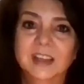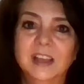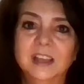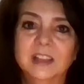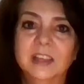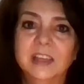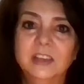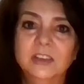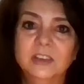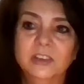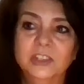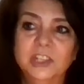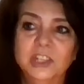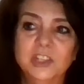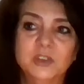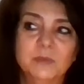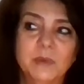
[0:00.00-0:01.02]
Like you can
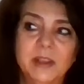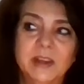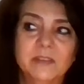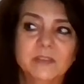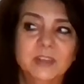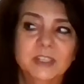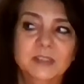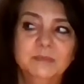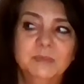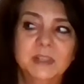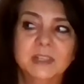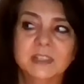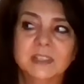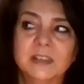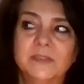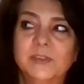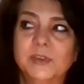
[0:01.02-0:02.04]
change your mind every 2
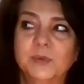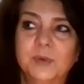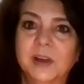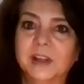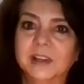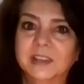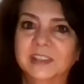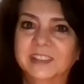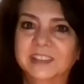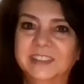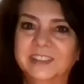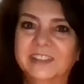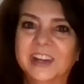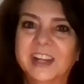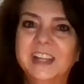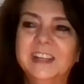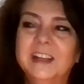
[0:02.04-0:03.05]
minutes if you want,
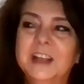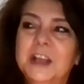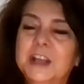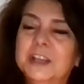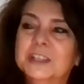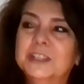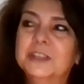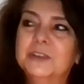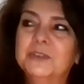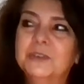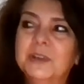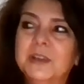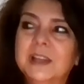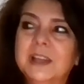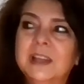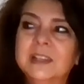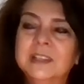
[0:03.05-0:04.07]
right? So
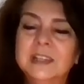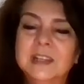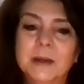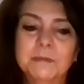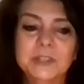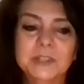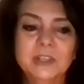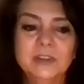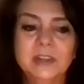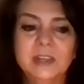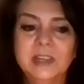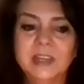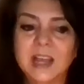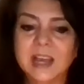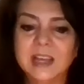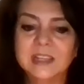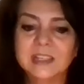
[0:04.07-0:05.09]
it's an opportunity to
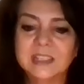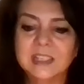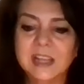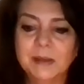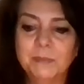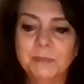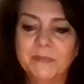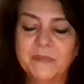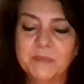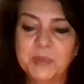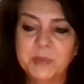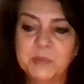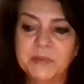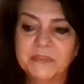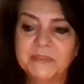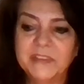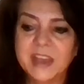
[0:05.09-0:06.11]
kind of sample from the
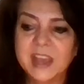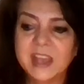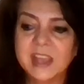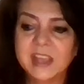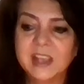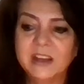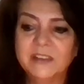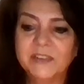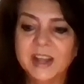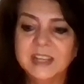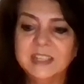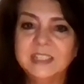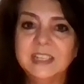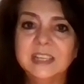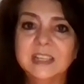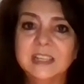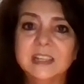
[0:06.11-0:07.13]
buffet of
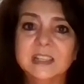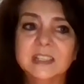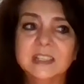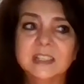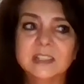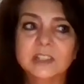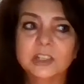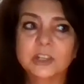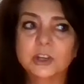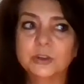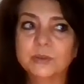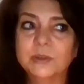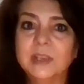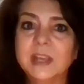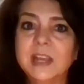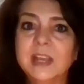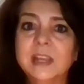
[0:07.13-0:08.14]
ideas to
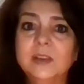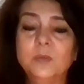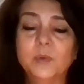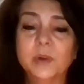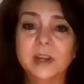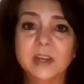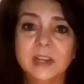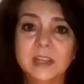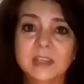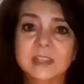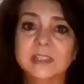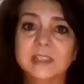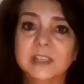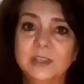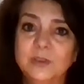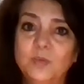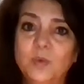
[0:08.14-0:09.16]
create what it is that
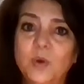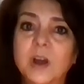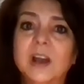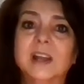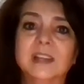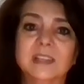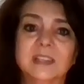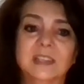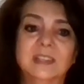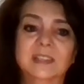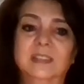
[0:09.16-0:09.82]
you want.